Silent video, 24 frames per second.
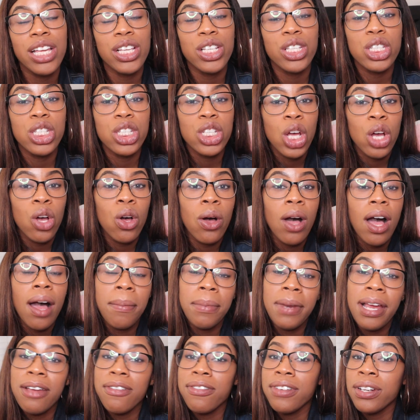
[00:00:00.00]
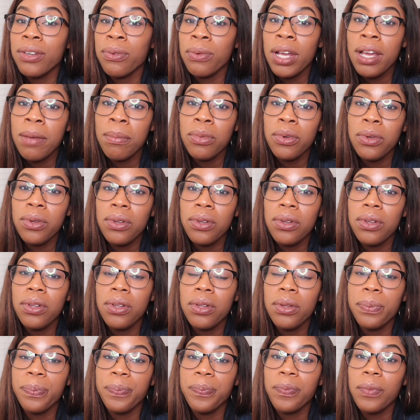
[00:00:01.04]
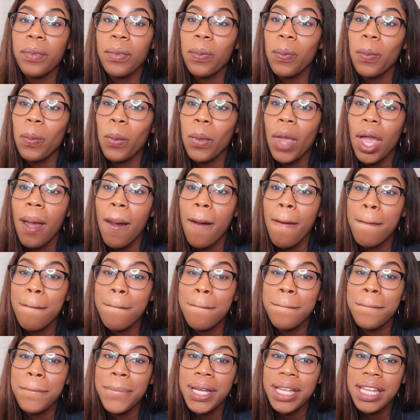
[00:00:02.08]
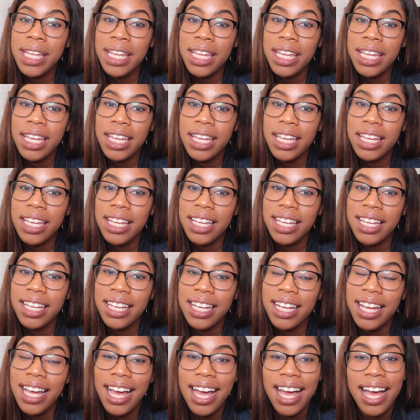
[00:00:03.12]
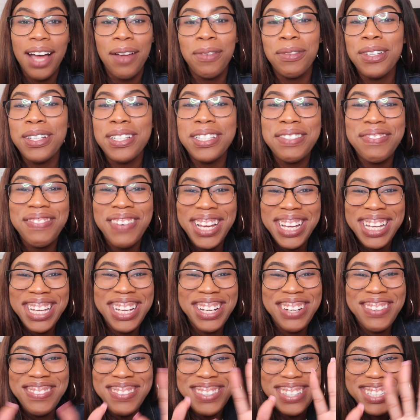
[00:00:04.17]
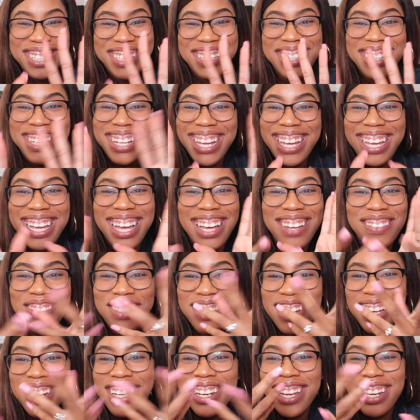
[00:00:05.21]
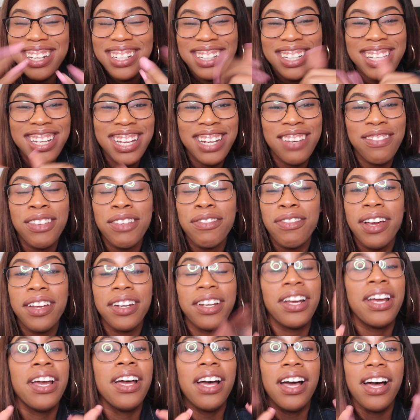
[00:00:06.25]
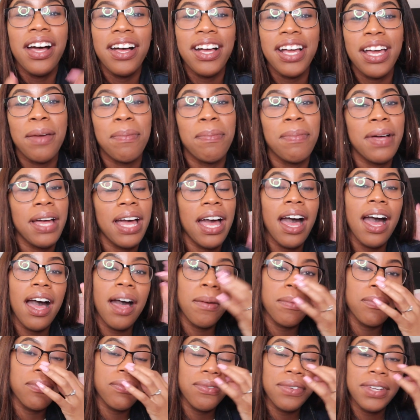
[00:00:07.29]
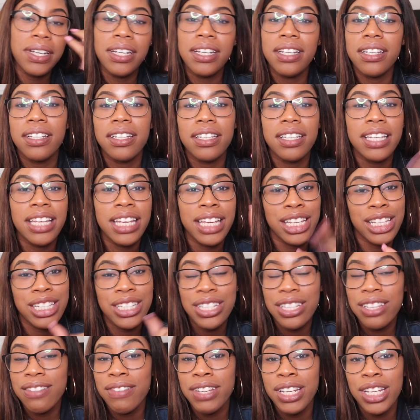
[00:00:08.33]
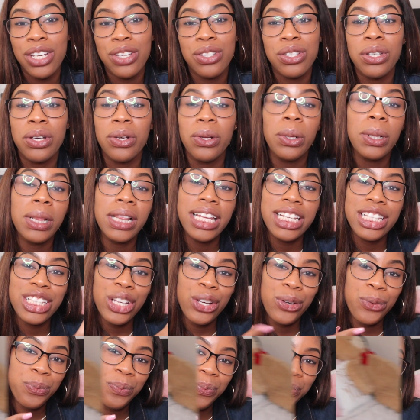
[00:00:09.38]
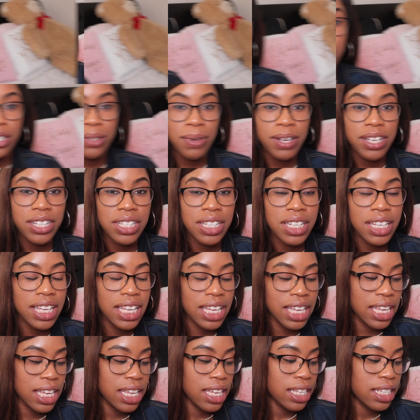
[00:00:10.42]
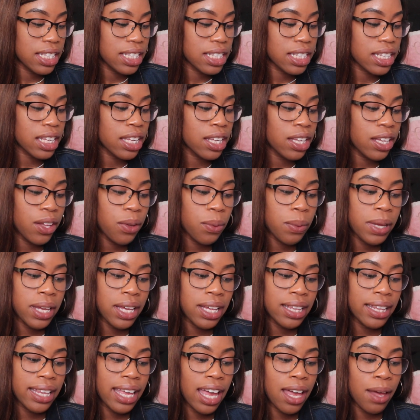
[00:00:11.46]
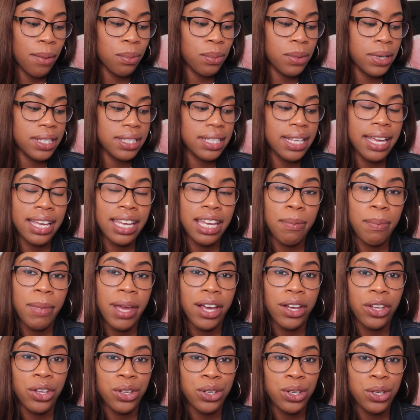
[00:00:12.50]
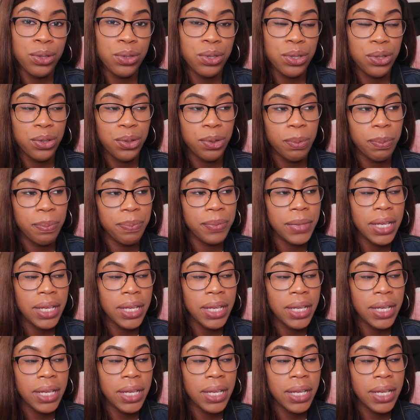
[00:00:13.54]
So I'm not finna ramble, but I'm using my camera, so like I'm trying not to look at the viewfinder. Okay, but I'm finna get into the video, so let's go. So the first question is, could we collab once I get back on YouTube?